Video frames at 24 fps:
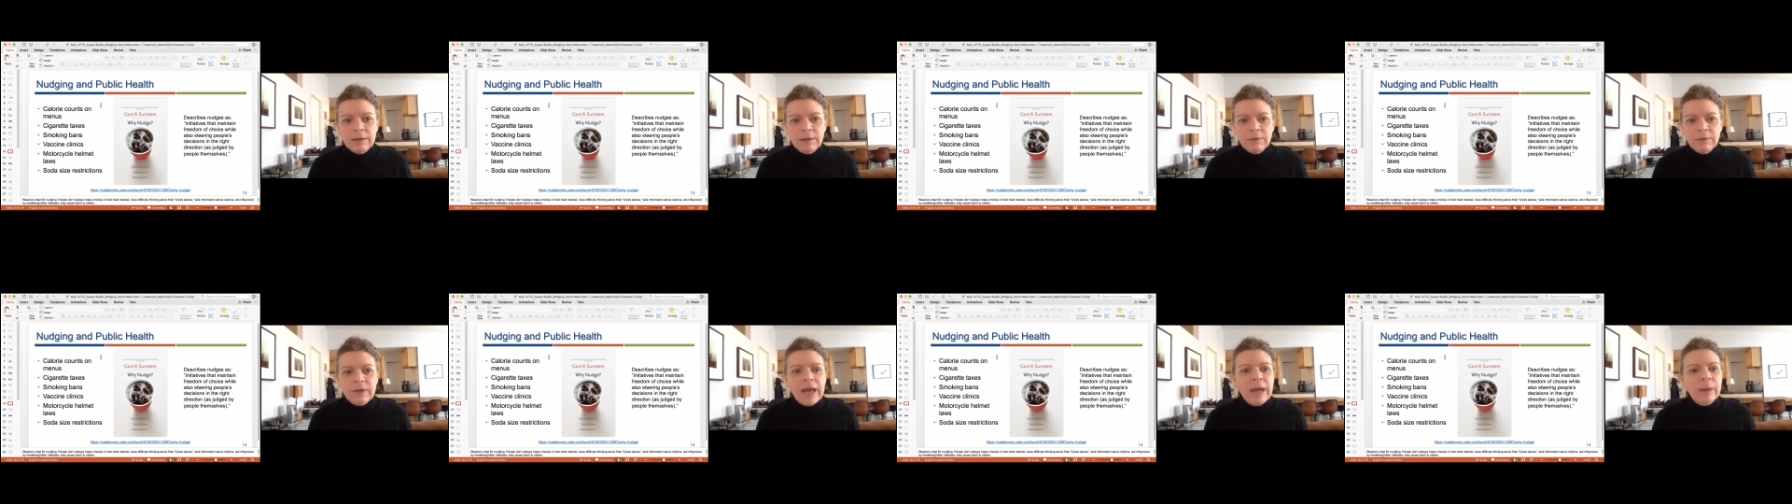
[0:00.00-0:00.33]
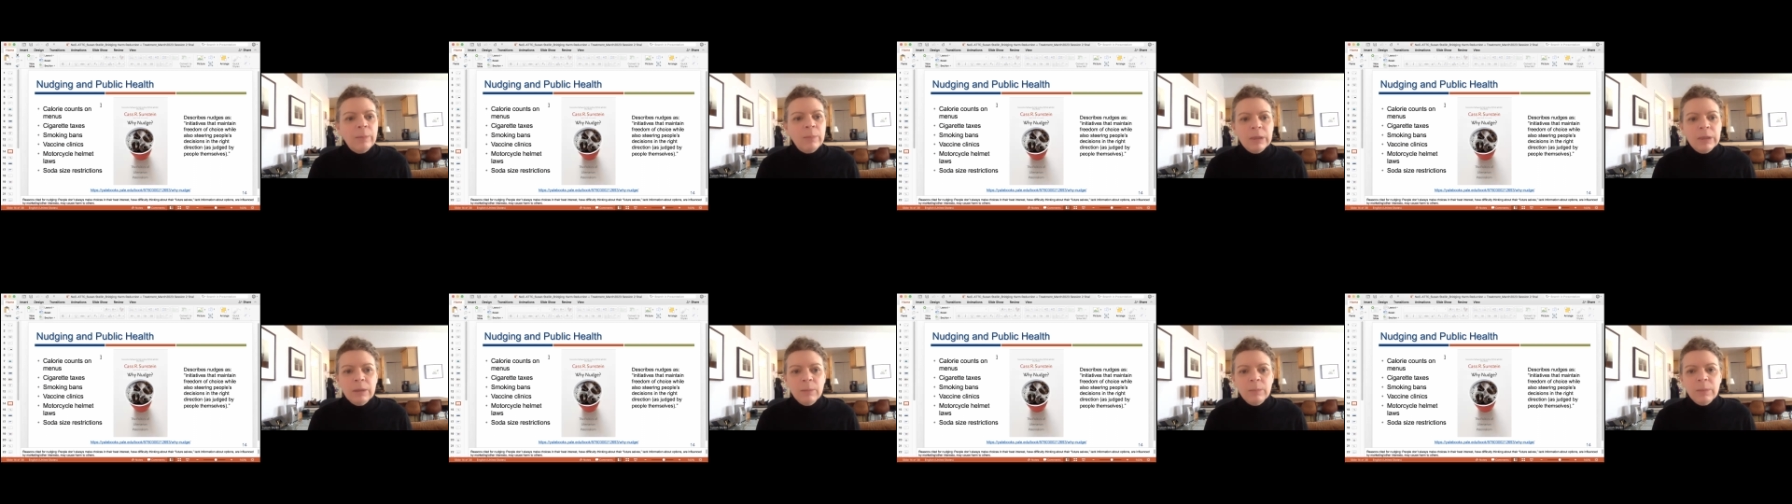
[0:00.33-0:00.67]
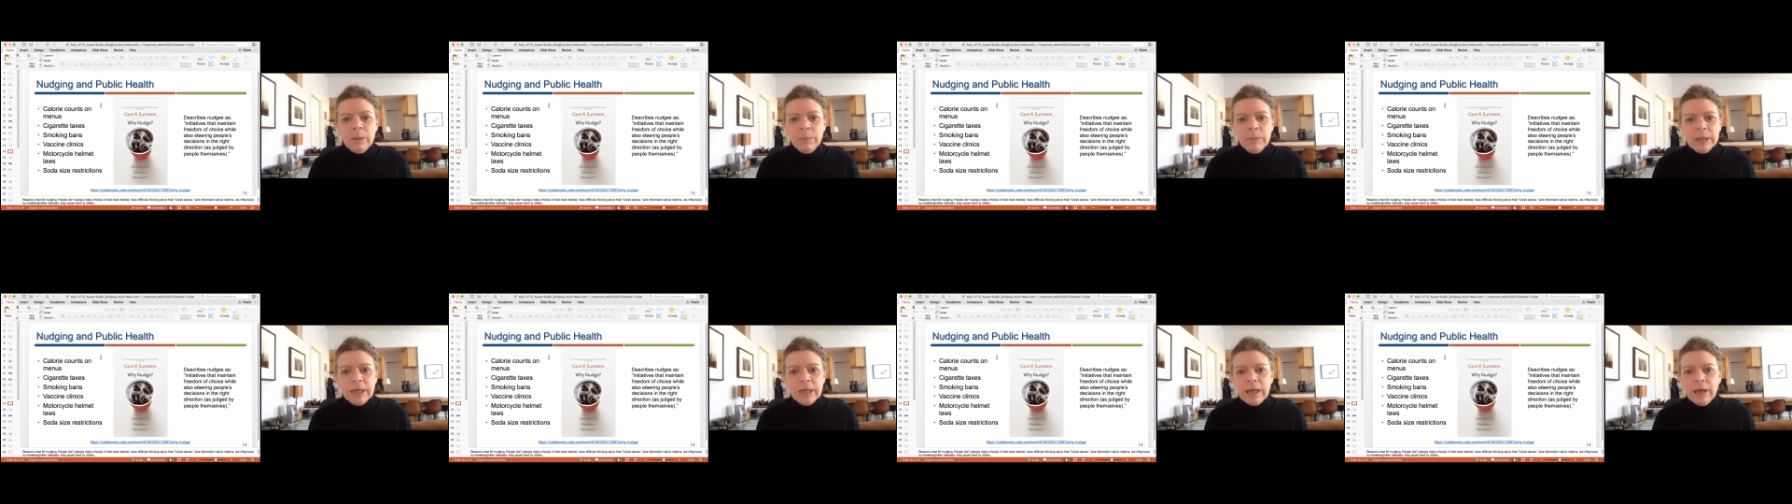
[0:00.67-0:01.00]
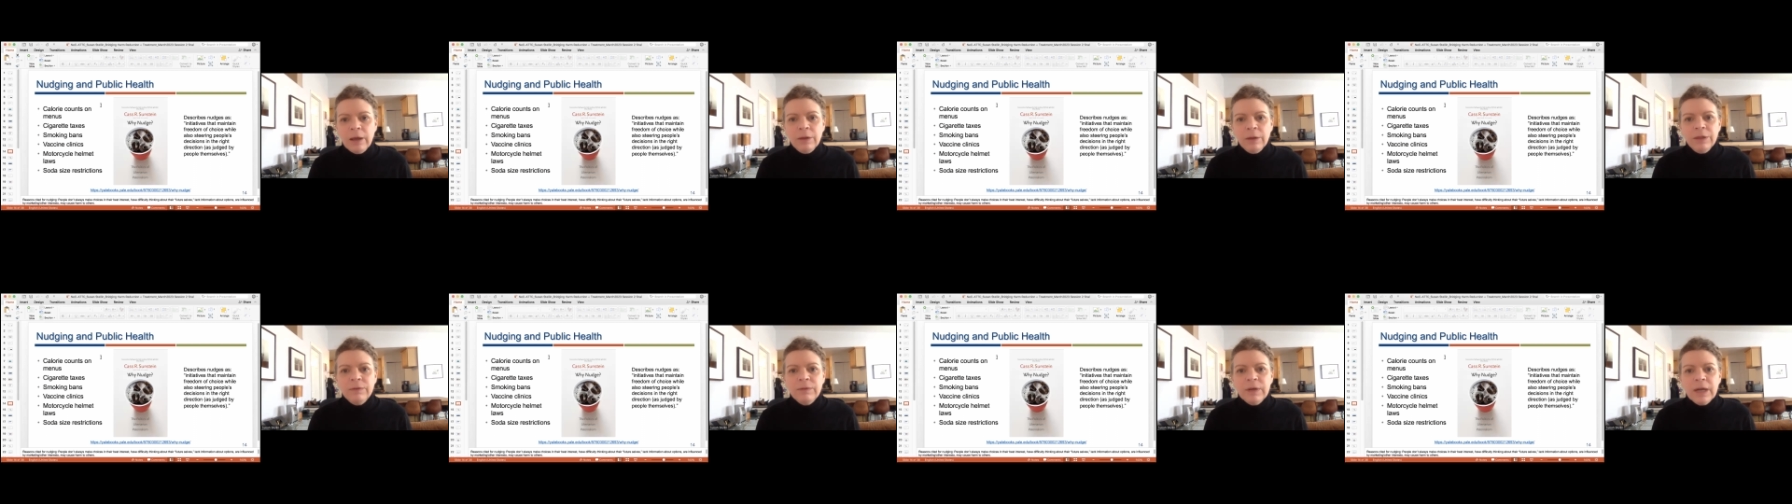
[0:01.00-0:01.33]
have happened in public
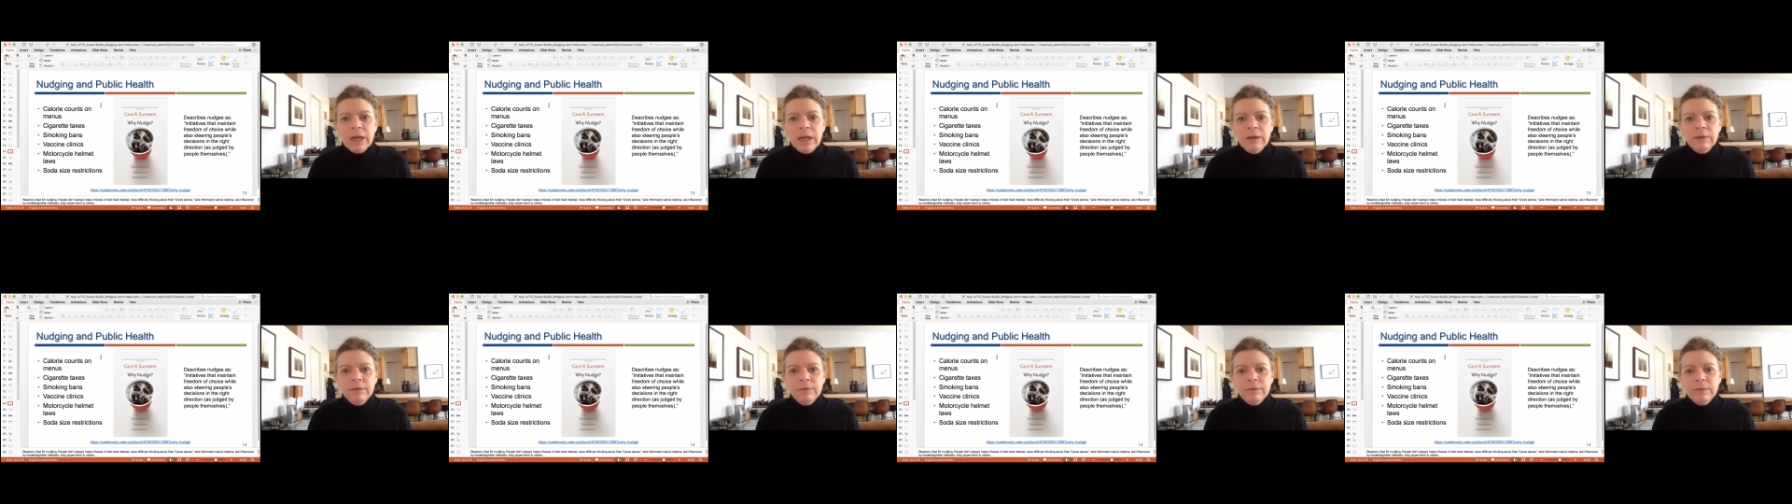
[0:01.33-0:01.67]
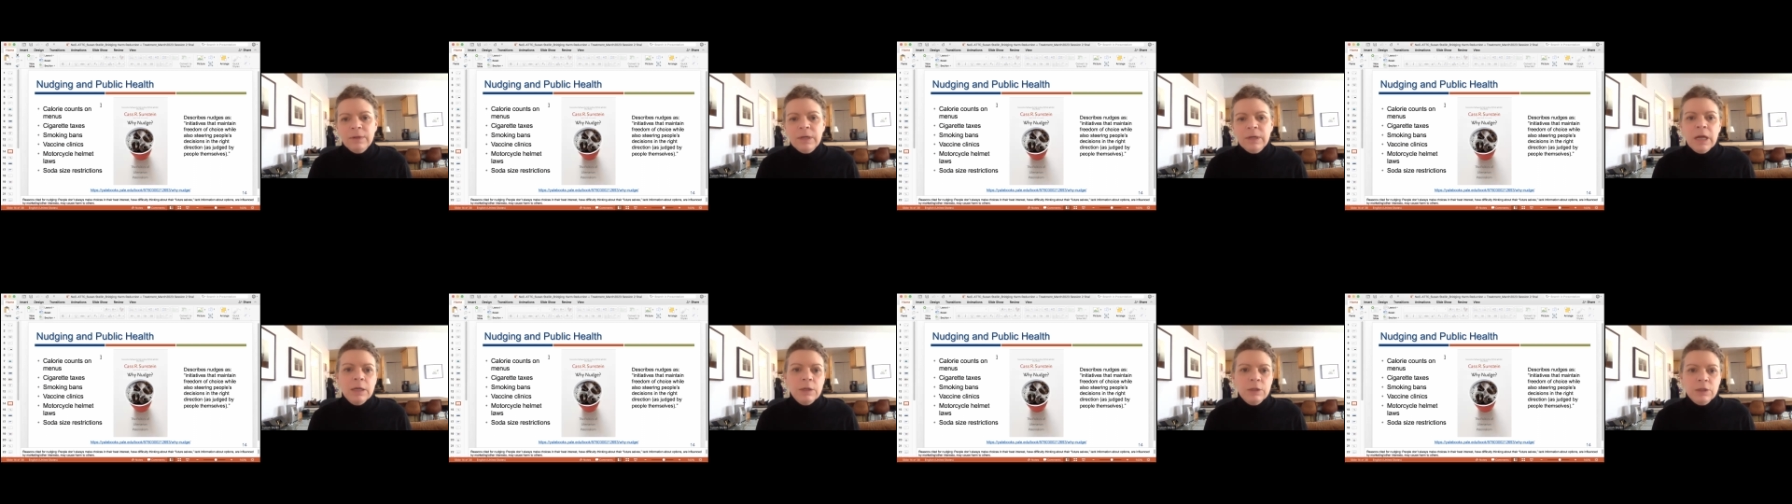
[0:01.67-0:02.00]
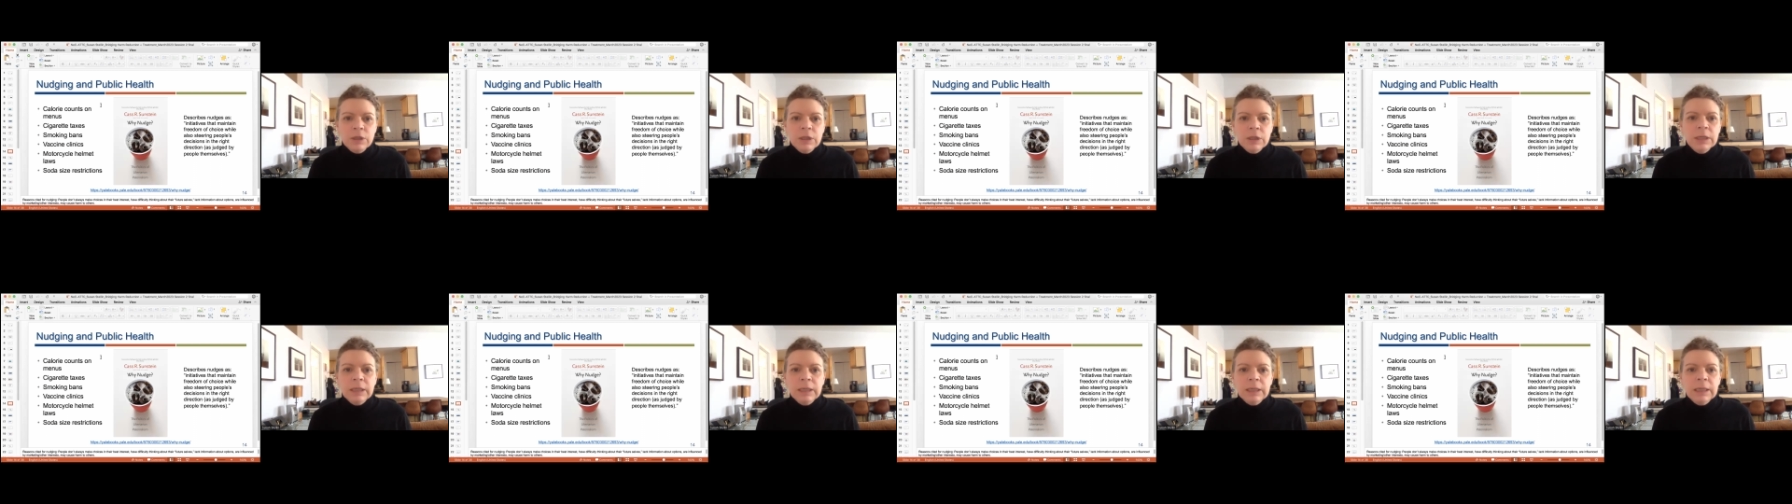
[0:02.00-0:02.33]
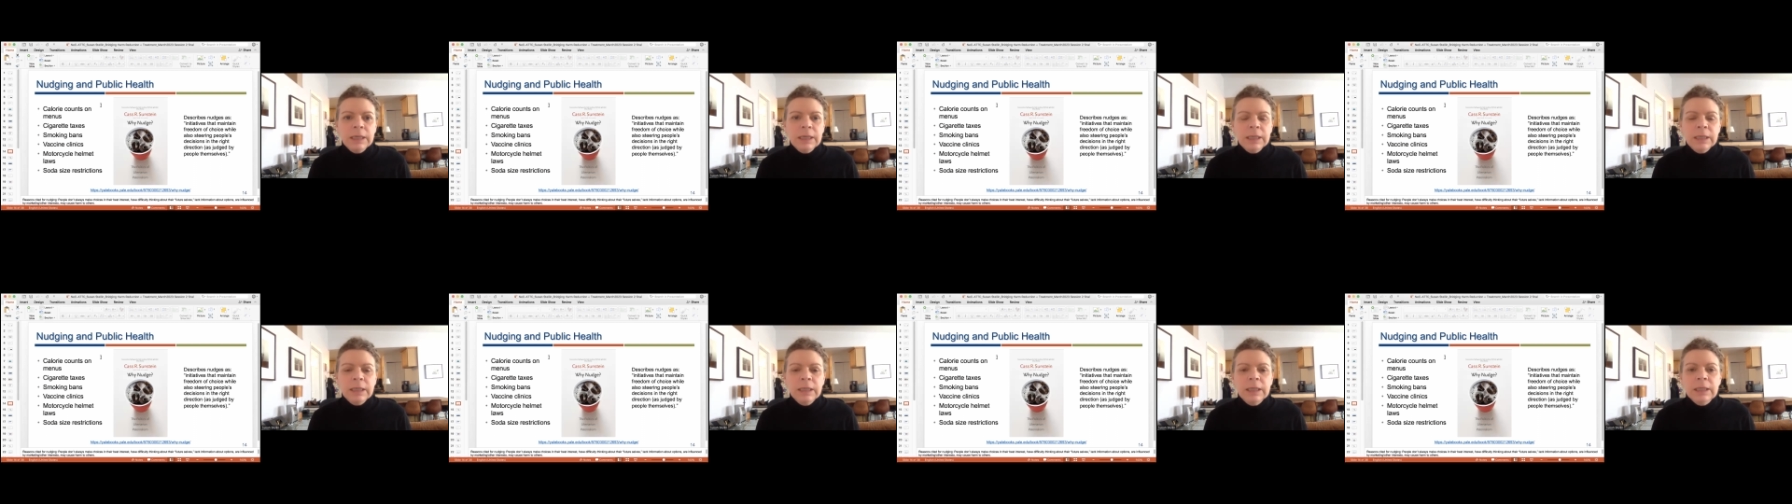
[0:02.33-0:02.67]
health of kind of nudging.
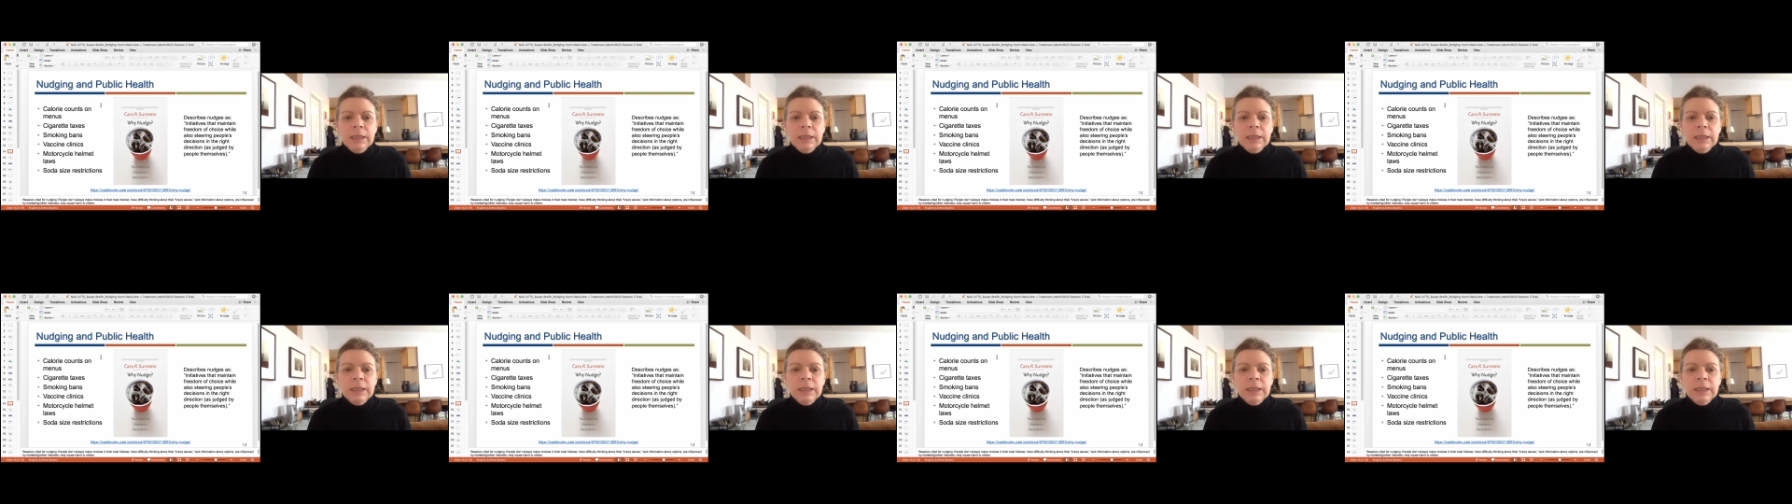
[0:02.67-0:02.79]
And,